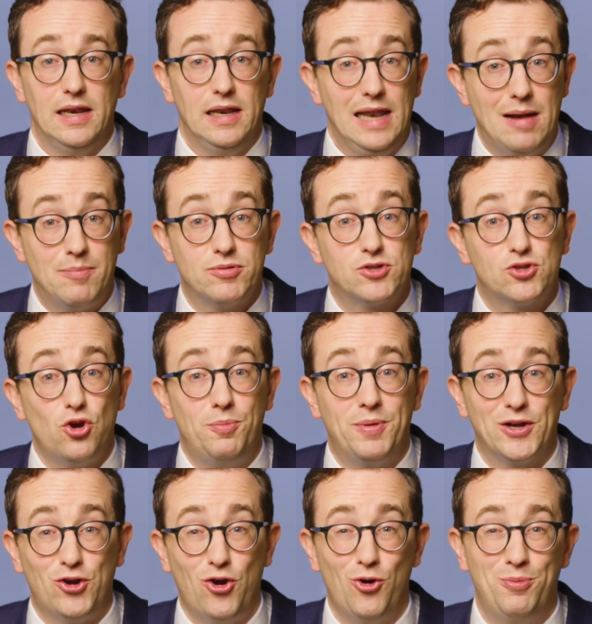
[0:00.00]
Laparoscopic
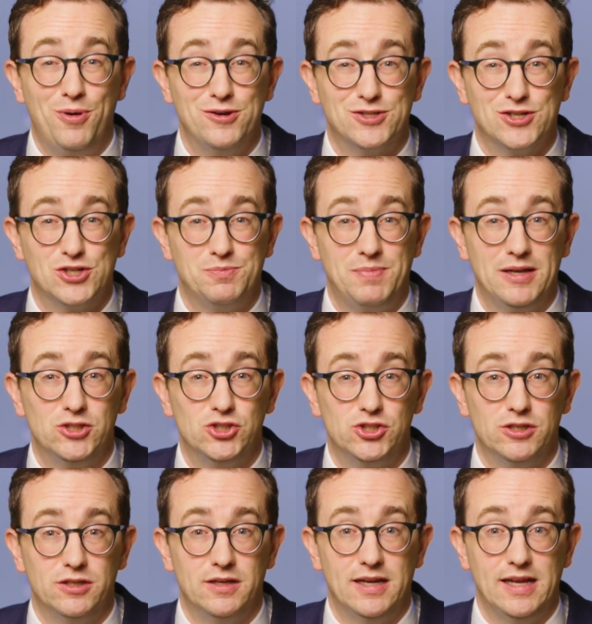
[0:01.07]

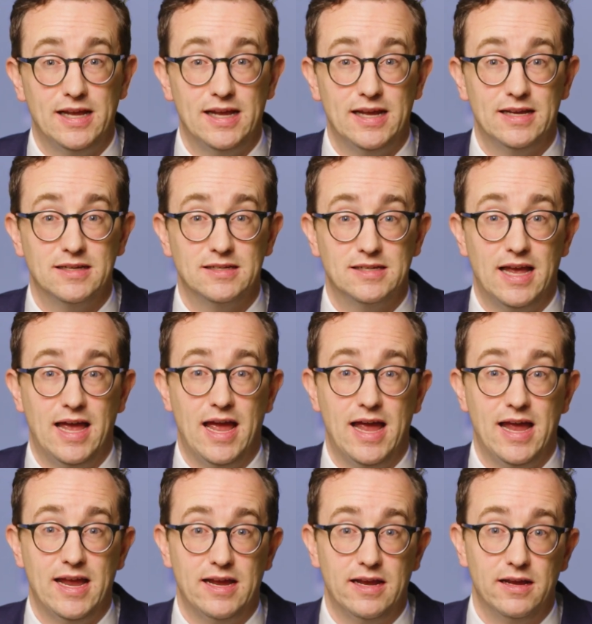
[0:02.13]
colposuspension is
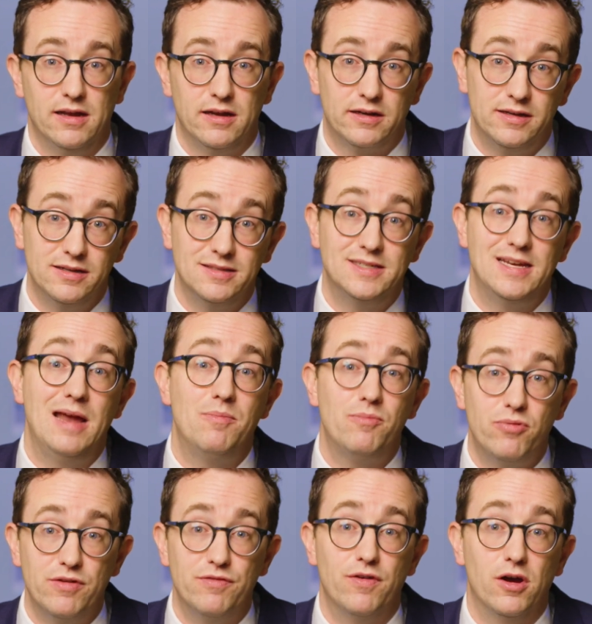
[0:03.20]
a
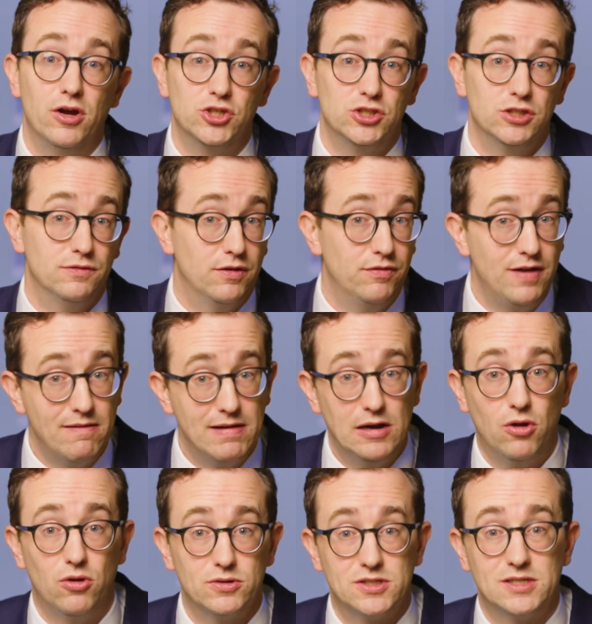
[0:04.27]
contemporary version of a very
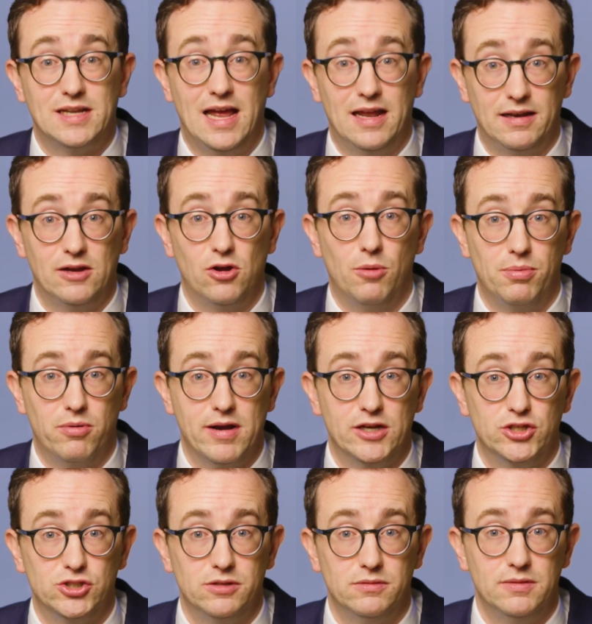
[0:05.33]
long-standing
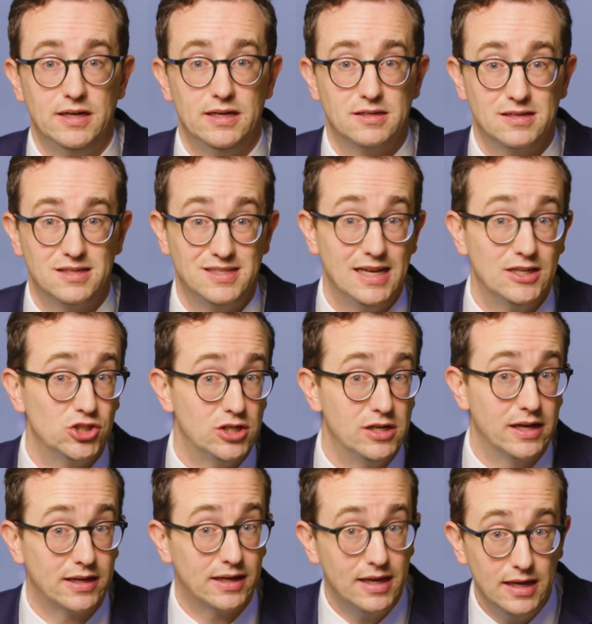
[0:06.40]
operation. It's essentially
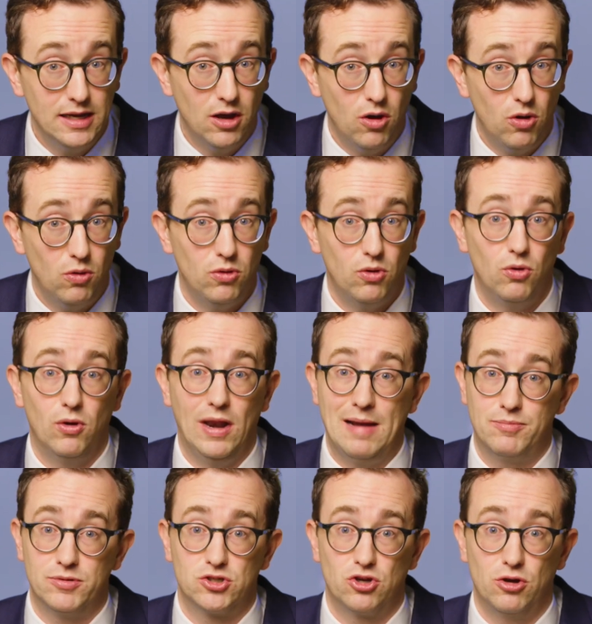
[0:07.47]
a keyhole or
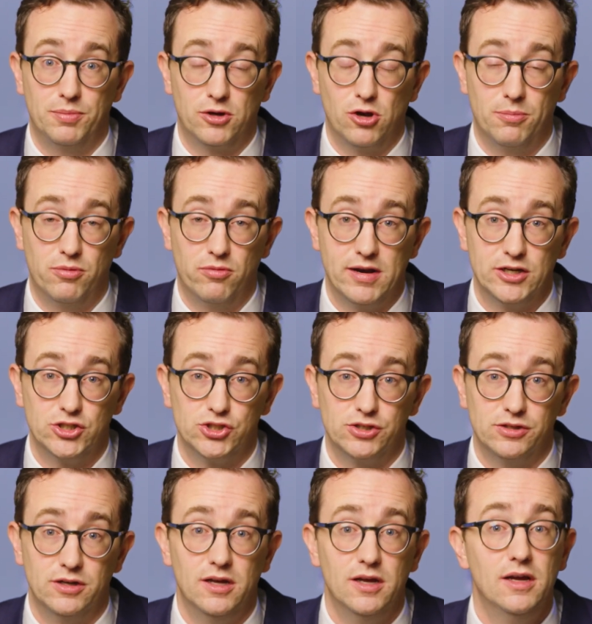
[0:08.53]
laparoscopic
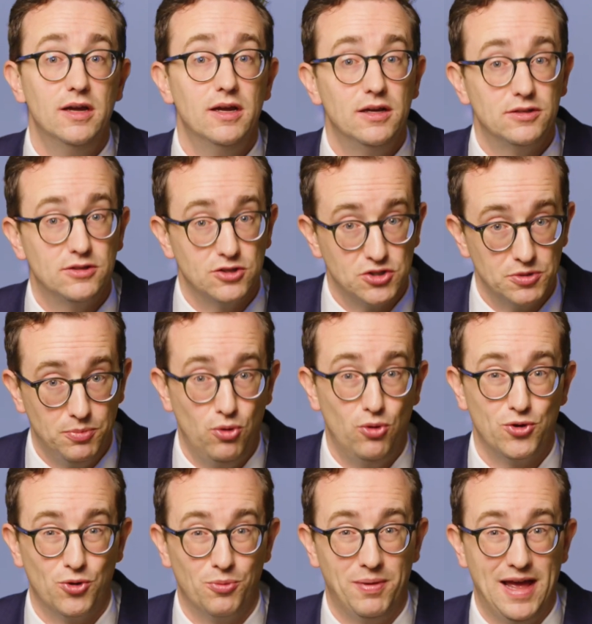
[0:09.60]
operation to support
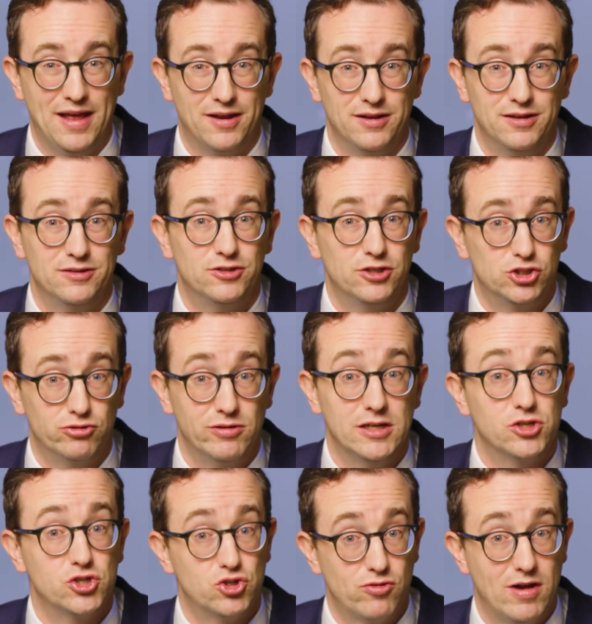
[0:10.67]
your bladder to treat
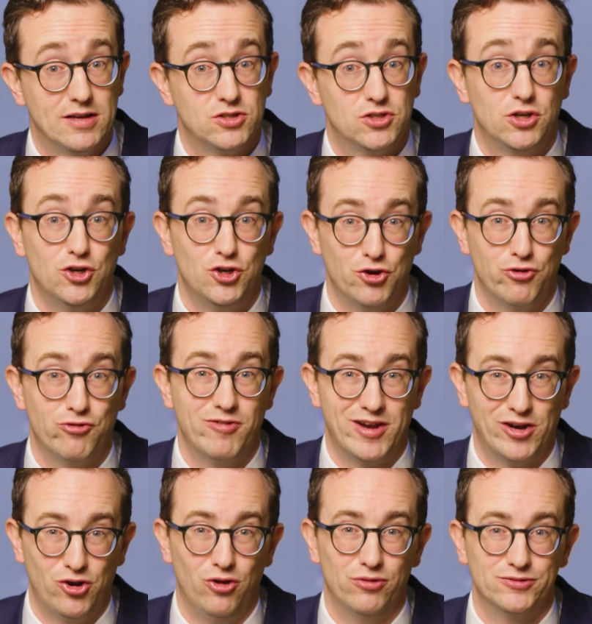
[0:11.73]
stress urinary
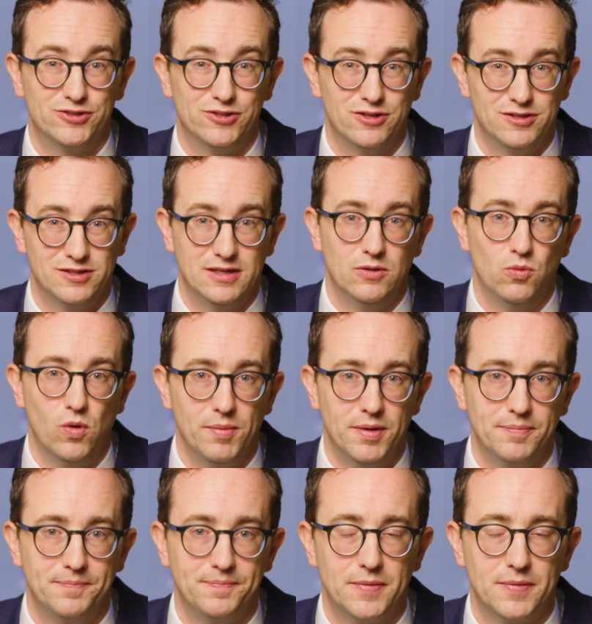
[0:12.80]
incontinence in women.